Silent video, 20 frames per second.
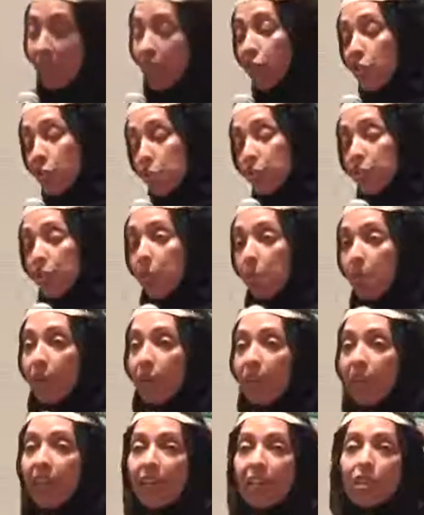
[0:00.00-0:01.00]
Egyptian
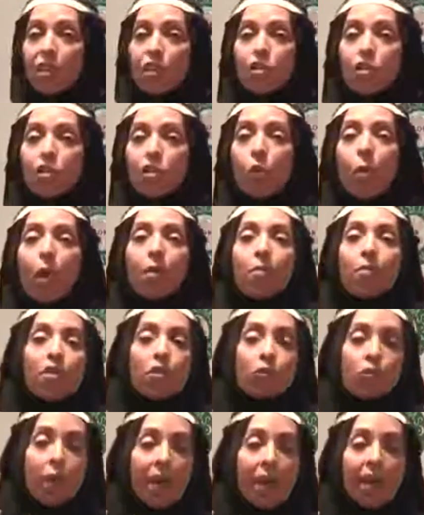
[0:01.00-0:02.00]
American. So I was
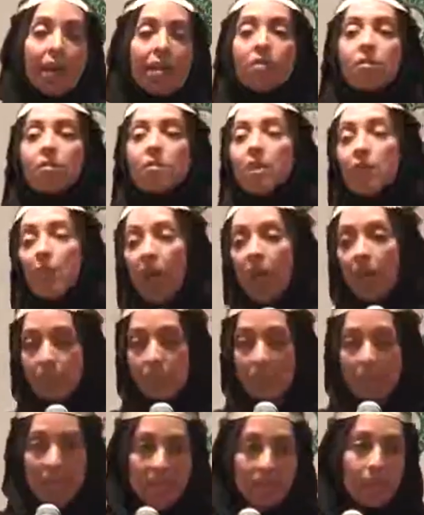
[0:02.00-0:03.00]
around a lot of
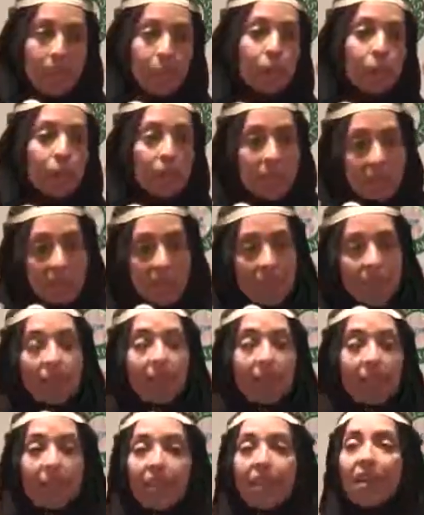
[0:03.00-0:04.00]
people
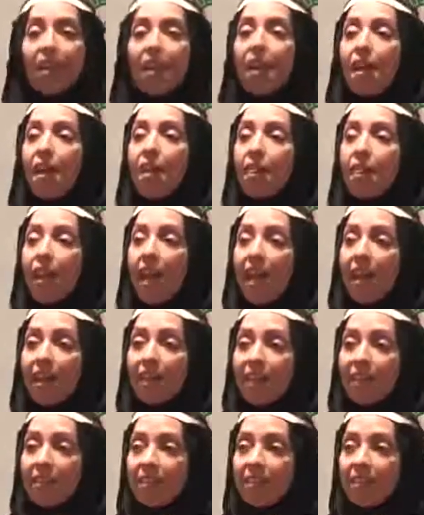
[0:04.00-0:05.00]

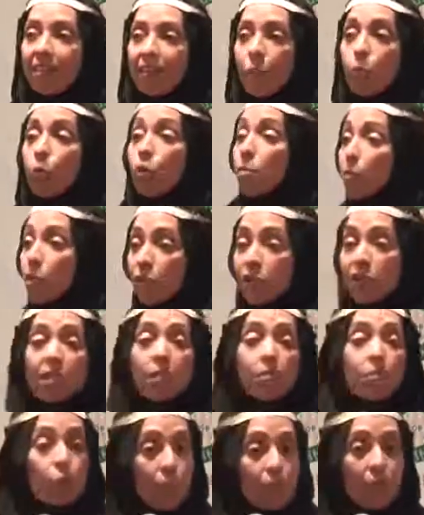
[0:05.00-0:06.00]
that were
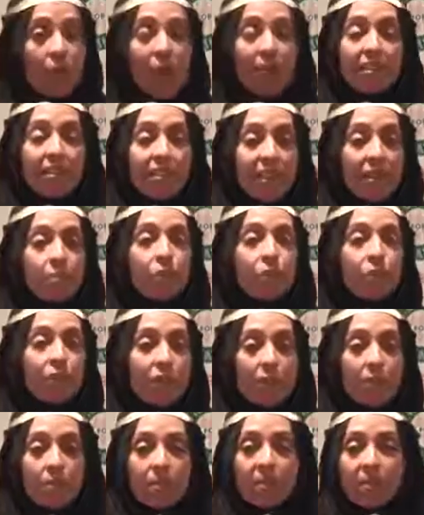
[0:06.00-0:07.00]
Muslim, were practicing
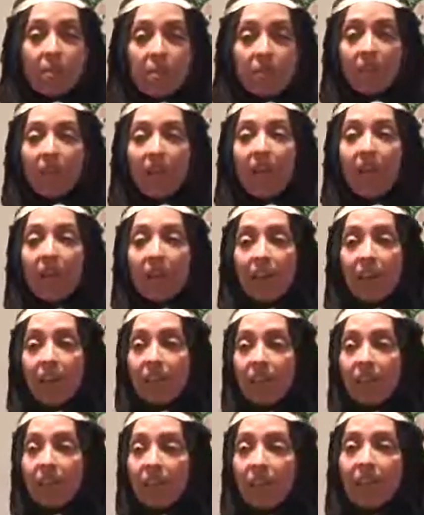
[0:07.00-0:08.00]
Muslims,
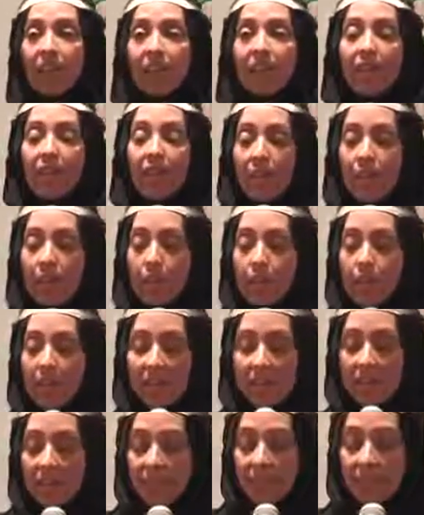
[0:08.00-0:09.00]
and
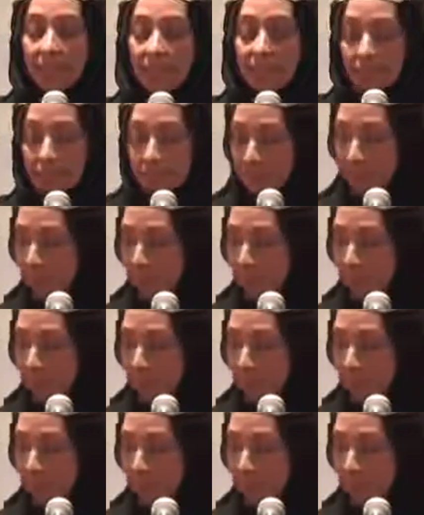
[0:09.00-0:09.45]
basically,